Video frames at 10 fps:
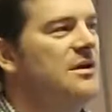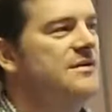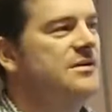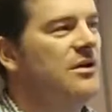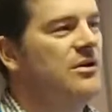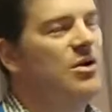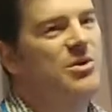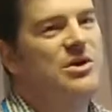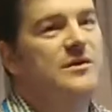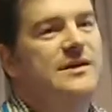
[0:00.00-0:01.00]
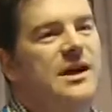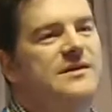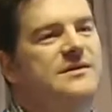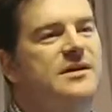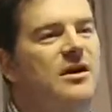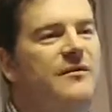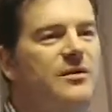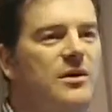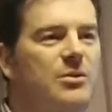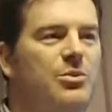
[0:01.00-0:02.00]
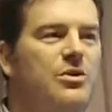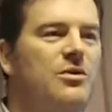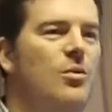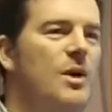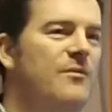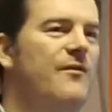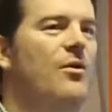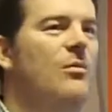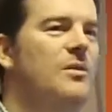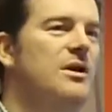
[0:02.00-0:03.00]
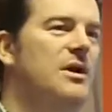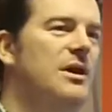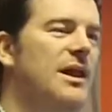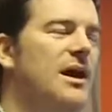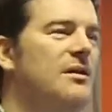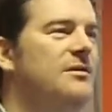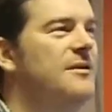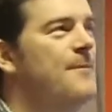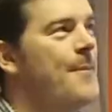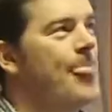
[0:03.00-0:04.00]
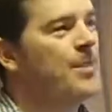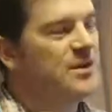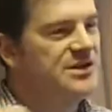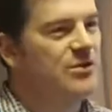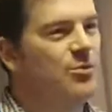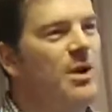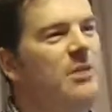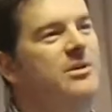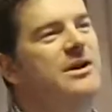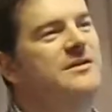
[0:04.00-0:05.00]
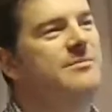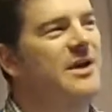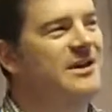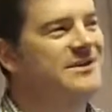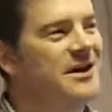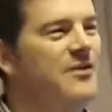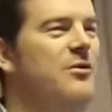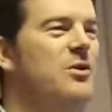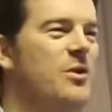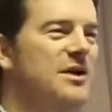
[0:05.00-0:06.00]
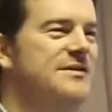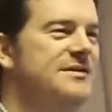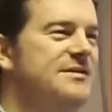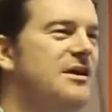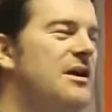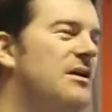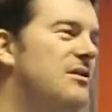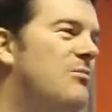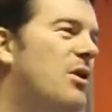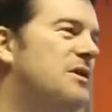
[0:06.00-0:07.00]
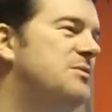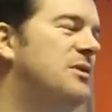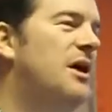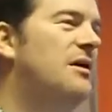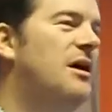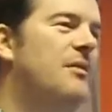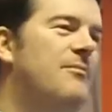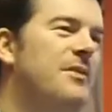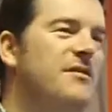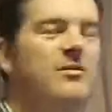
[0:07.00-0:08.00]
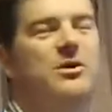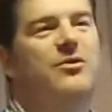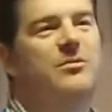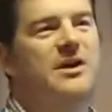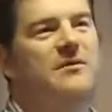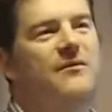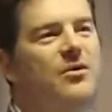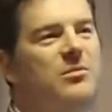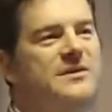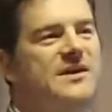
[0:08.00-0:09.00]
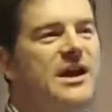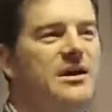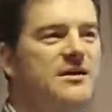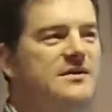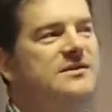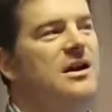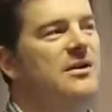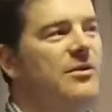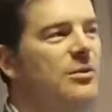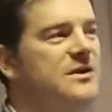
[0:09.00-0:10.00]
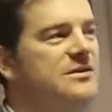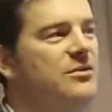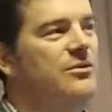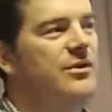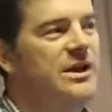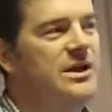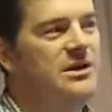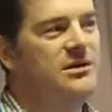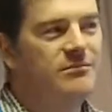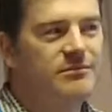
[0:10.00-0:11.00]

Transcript: So common use cases are if you're going to build a web form that allowed the general public to make data requests, you might as well give them a drop-down form and say, is the data request already